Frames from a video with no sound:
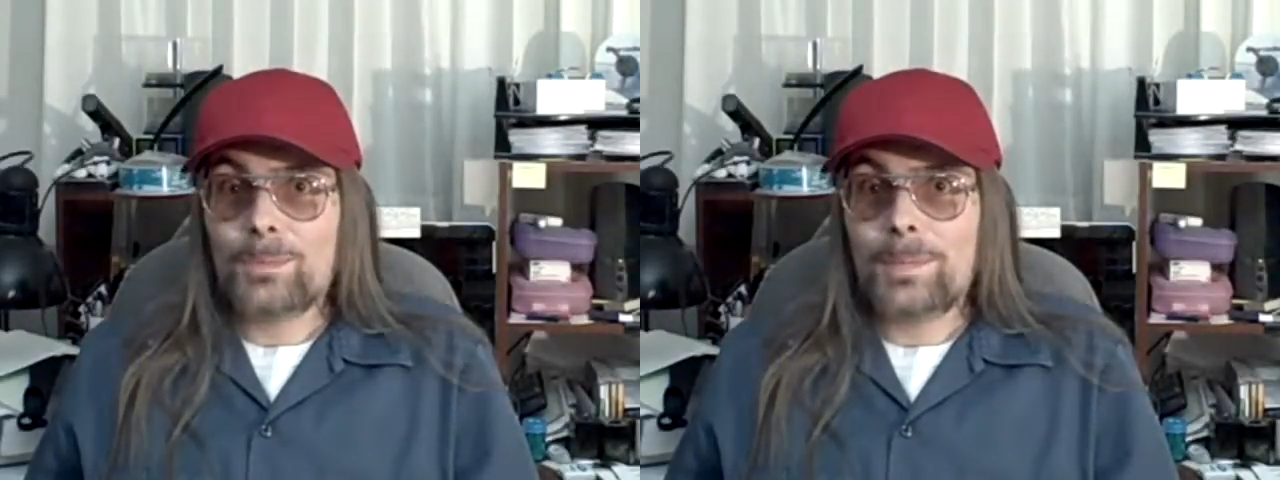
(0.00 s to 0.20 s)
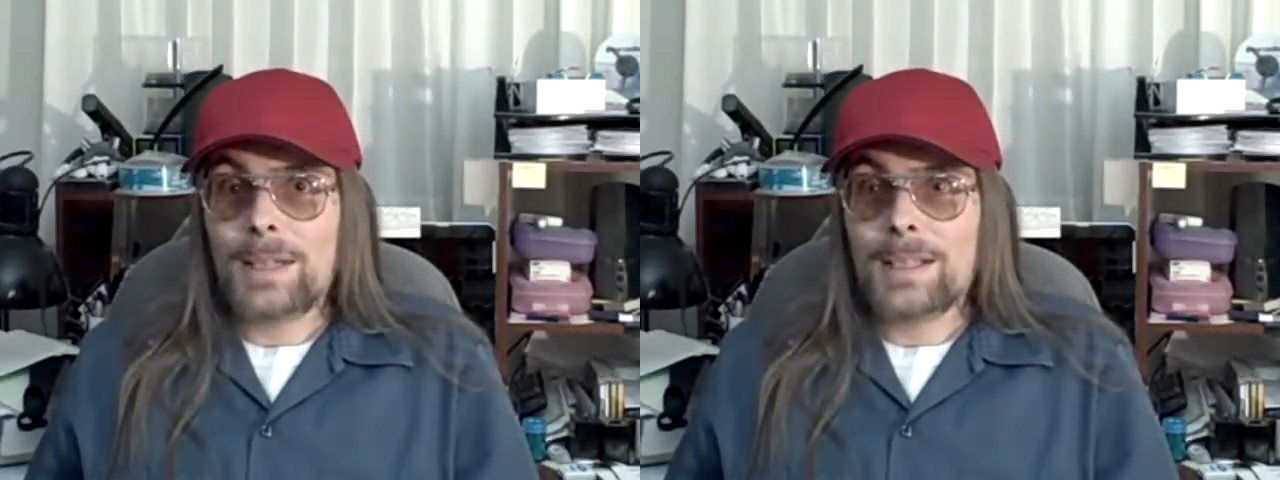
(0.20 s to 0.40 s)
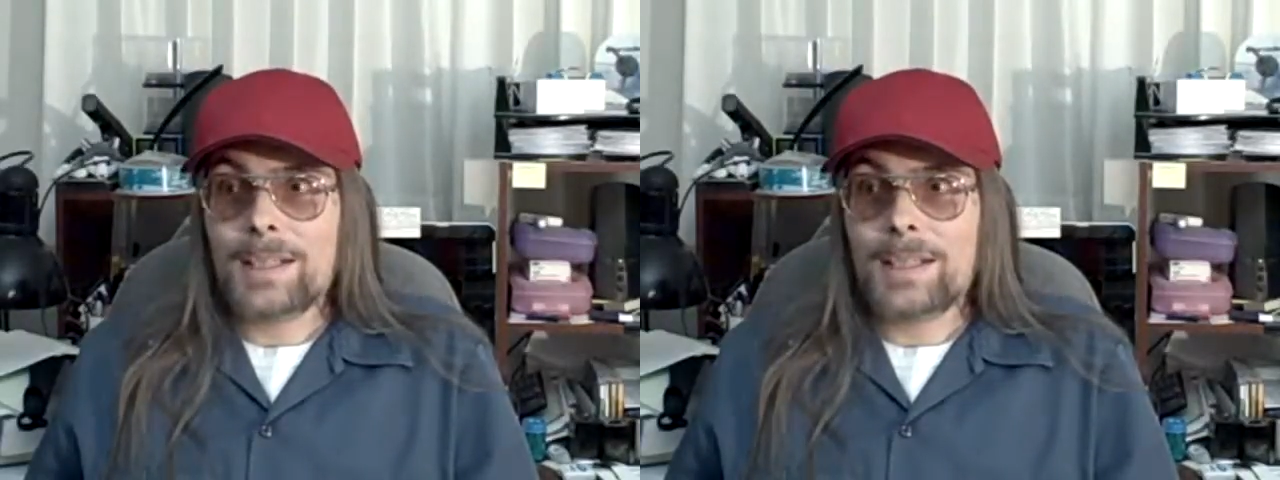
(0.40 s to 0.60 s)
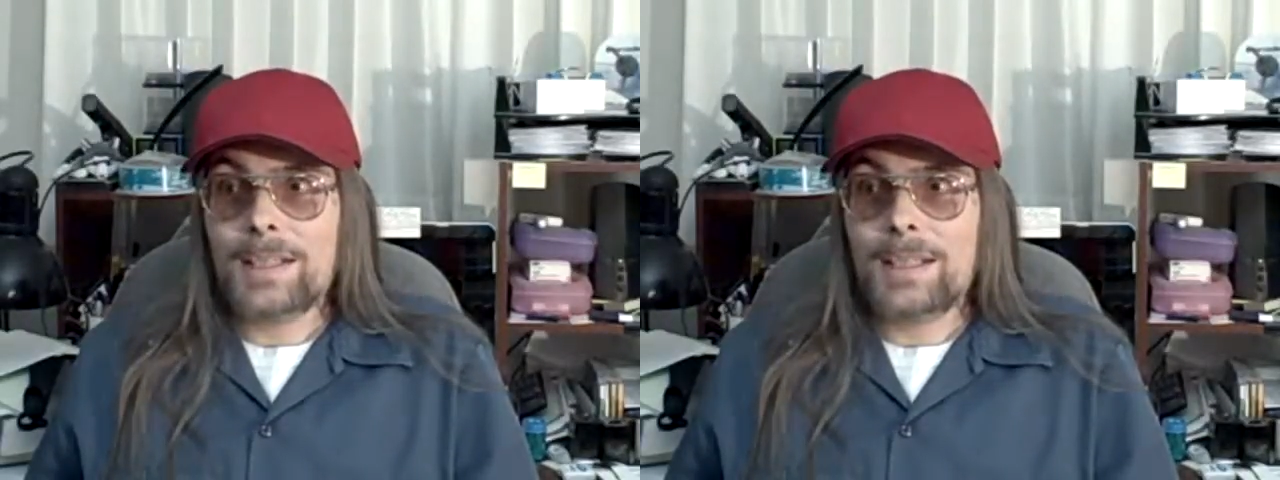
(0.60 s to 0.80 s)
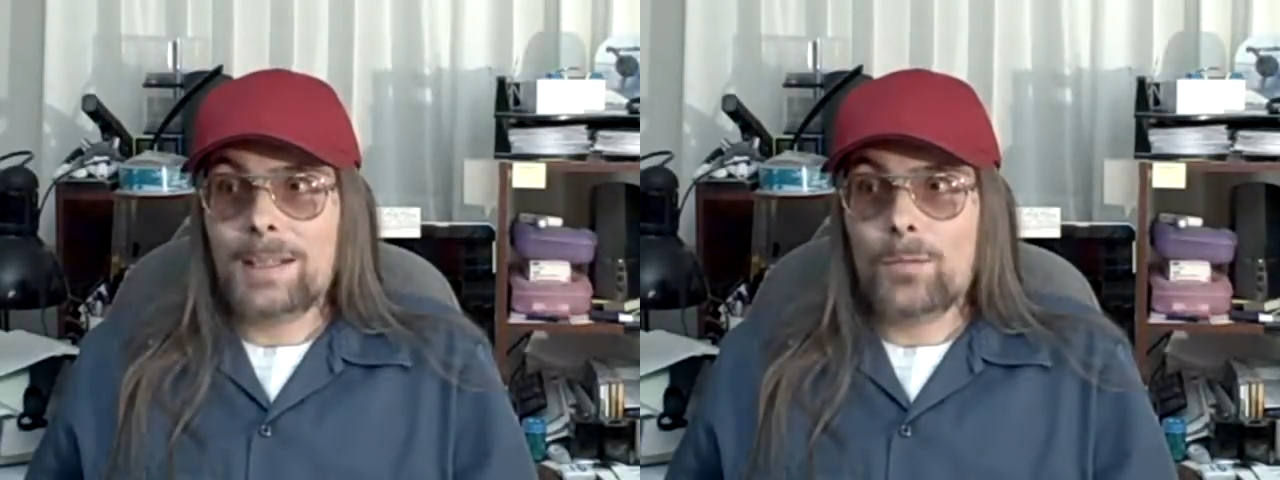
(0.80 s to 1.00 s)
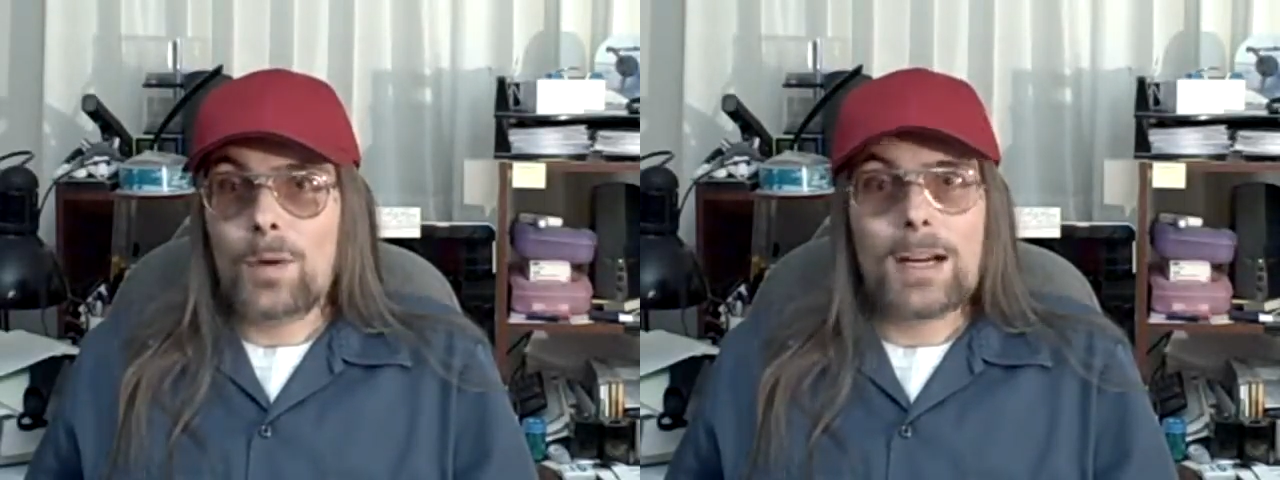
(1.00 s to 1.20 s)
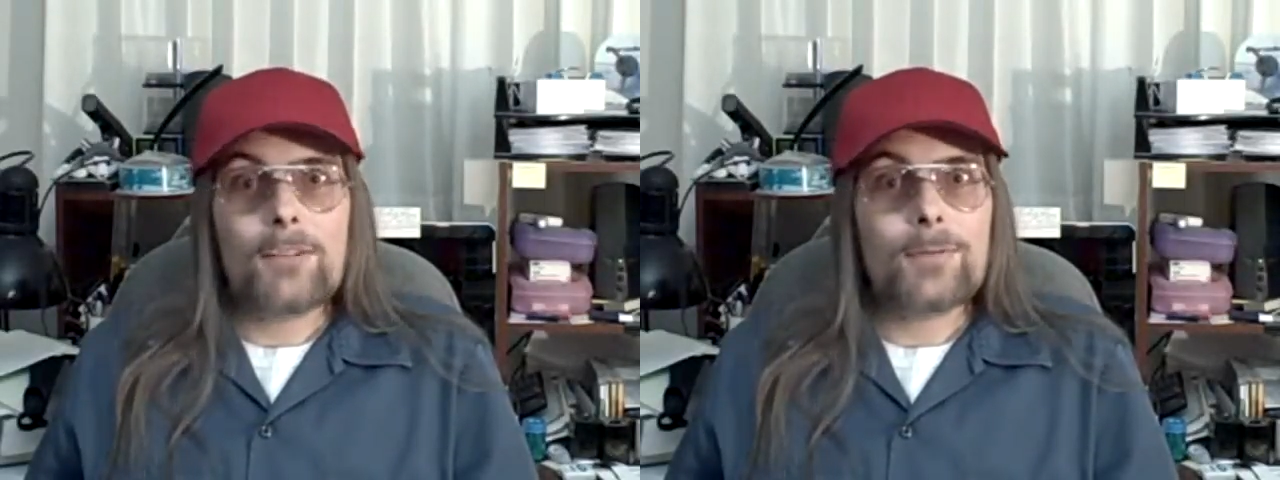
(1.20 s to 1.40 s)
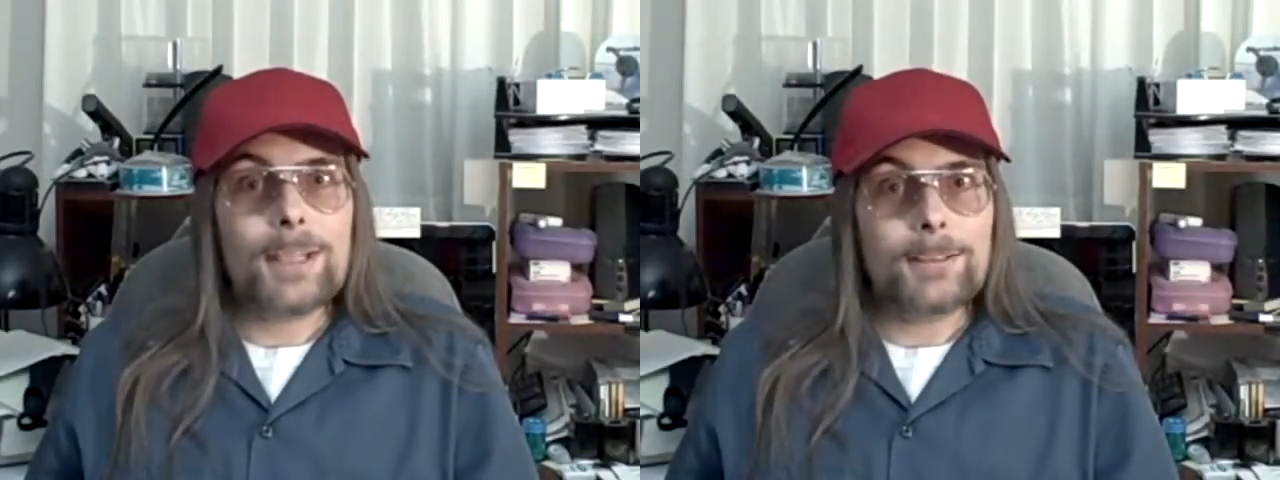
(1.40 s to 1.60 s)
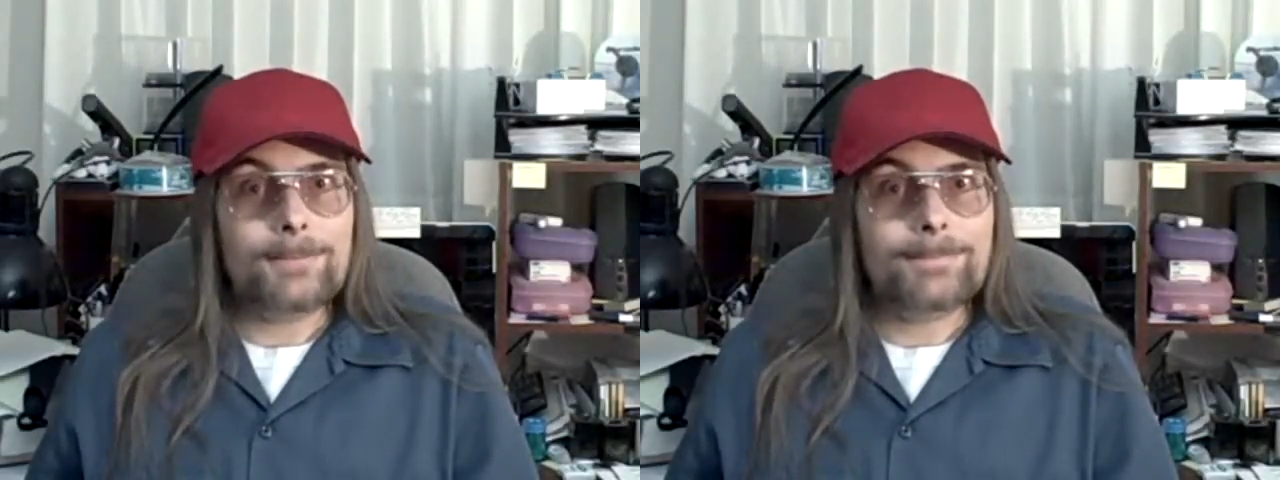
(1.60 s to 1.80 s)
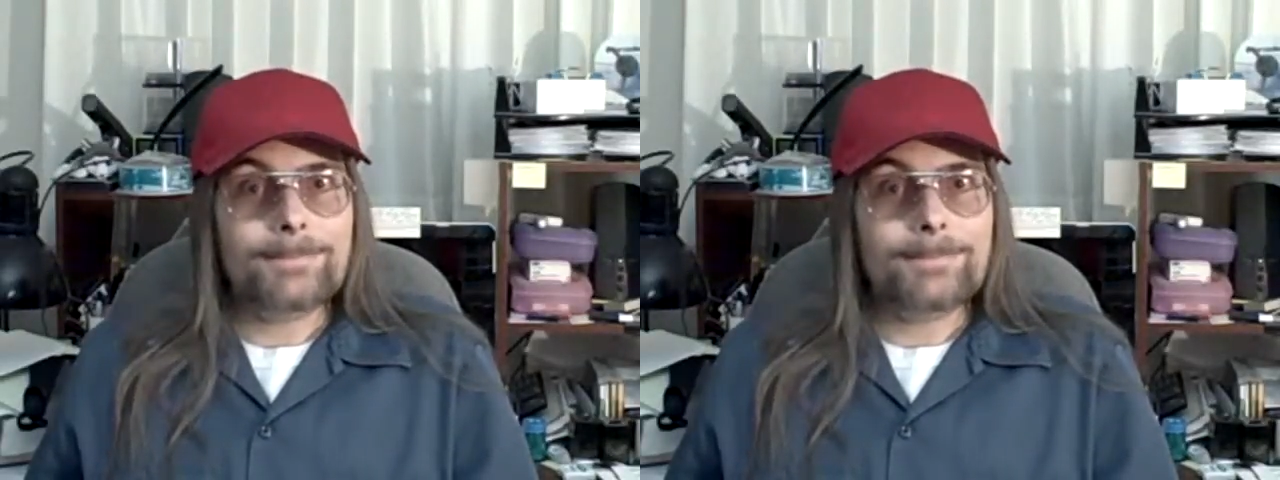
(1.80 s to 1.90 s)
but in what I've written.